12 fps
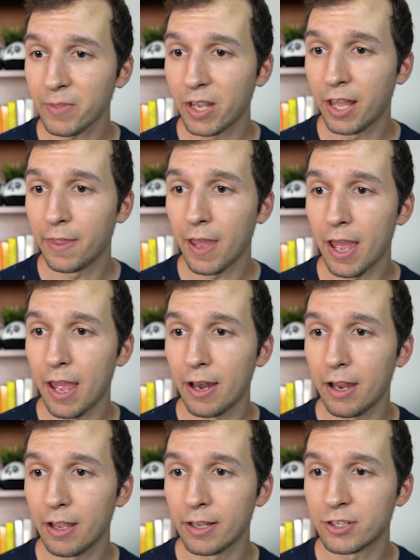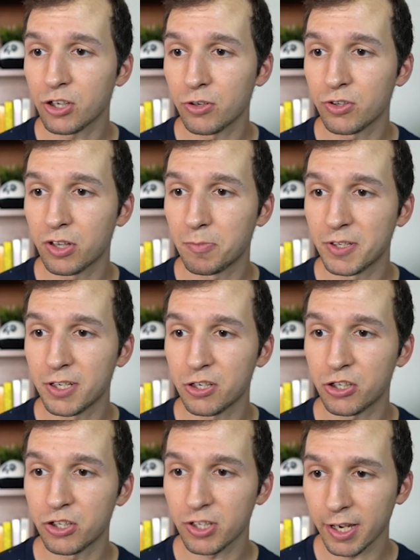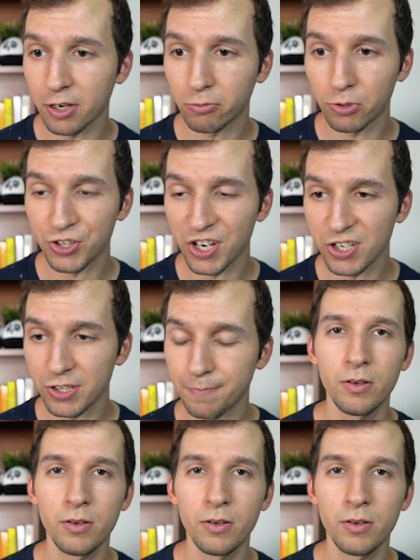and then it shows you the position, scale, rotation.